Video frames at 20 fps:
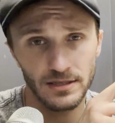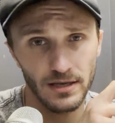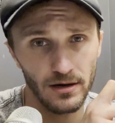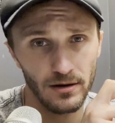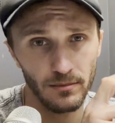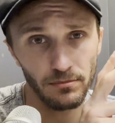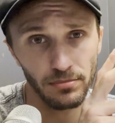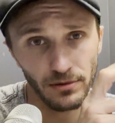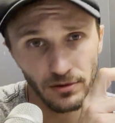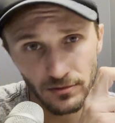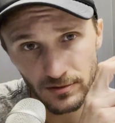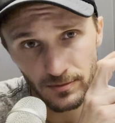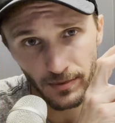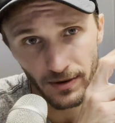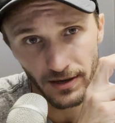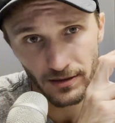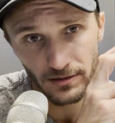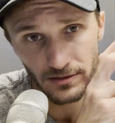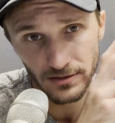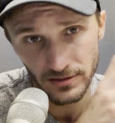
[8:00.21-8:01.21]
that are blues
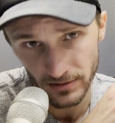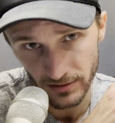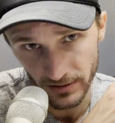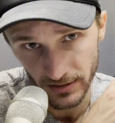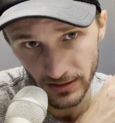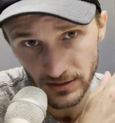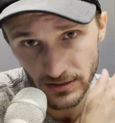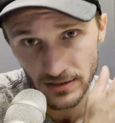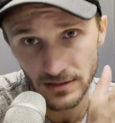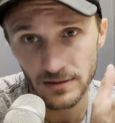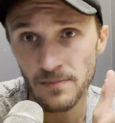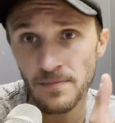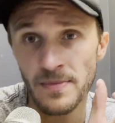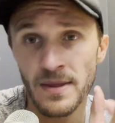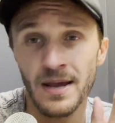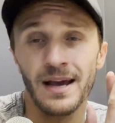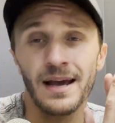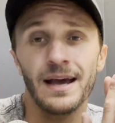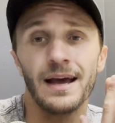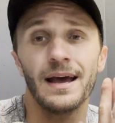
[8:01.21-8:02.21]
breaker circuits,
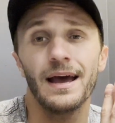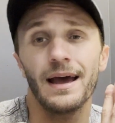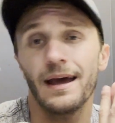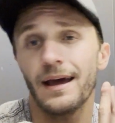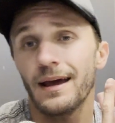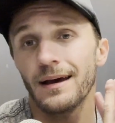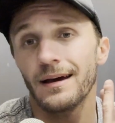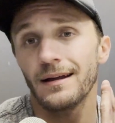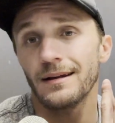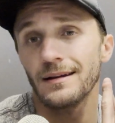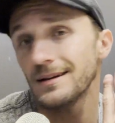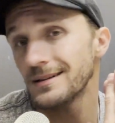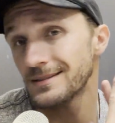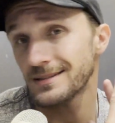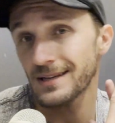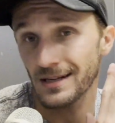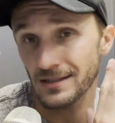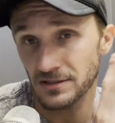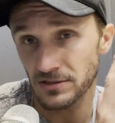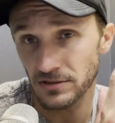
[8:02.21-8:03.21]
and it's
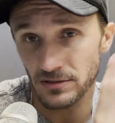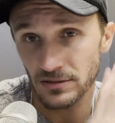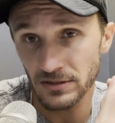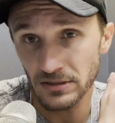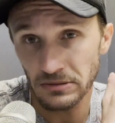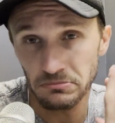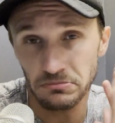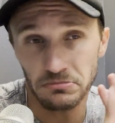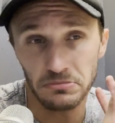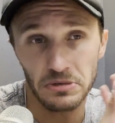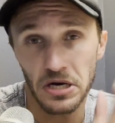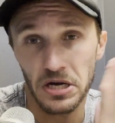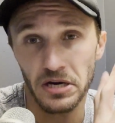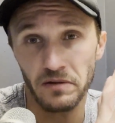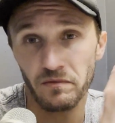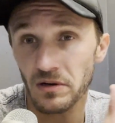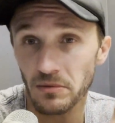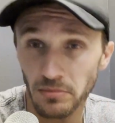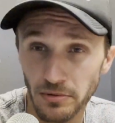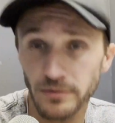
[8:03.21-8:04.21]
actually not
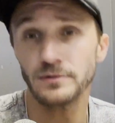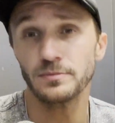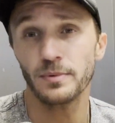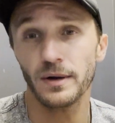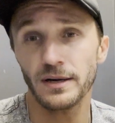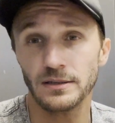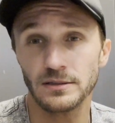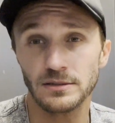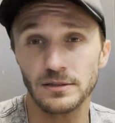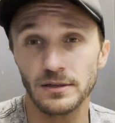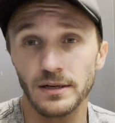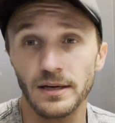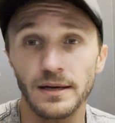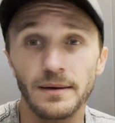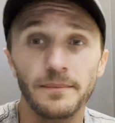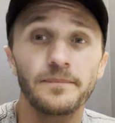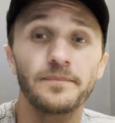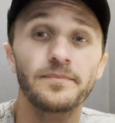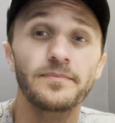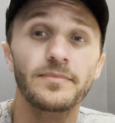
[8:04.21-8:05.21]
even a blues breaker circuit.
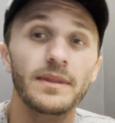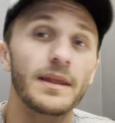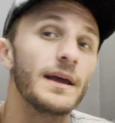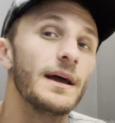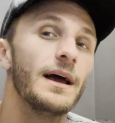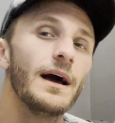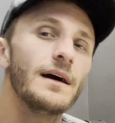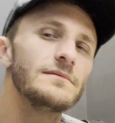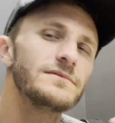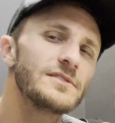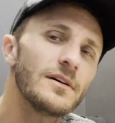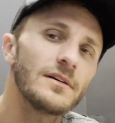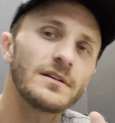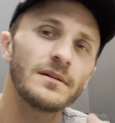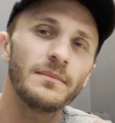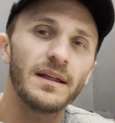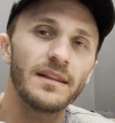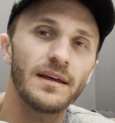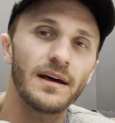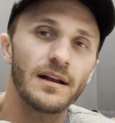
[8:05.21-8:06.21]
I've talked
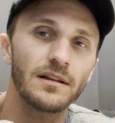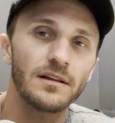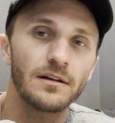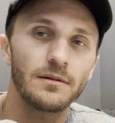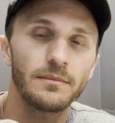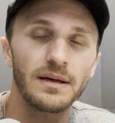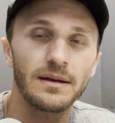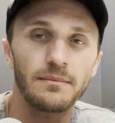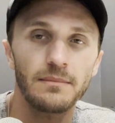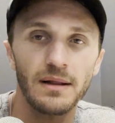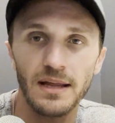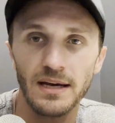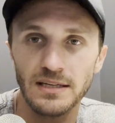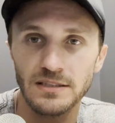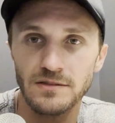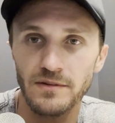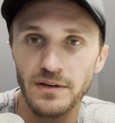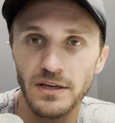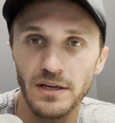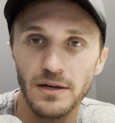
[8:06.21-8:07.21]
about that a little bit in my
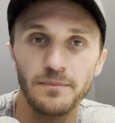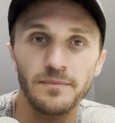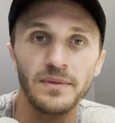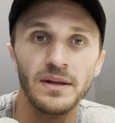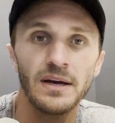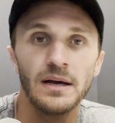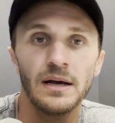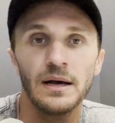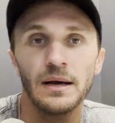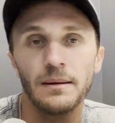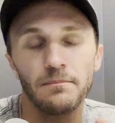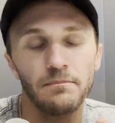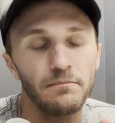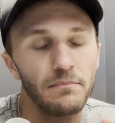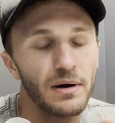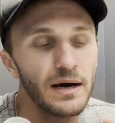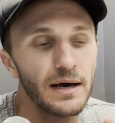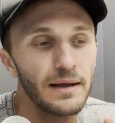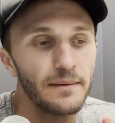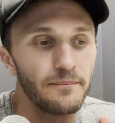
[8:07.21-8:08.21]
last video,
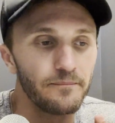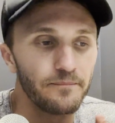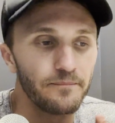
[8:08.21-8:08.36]
but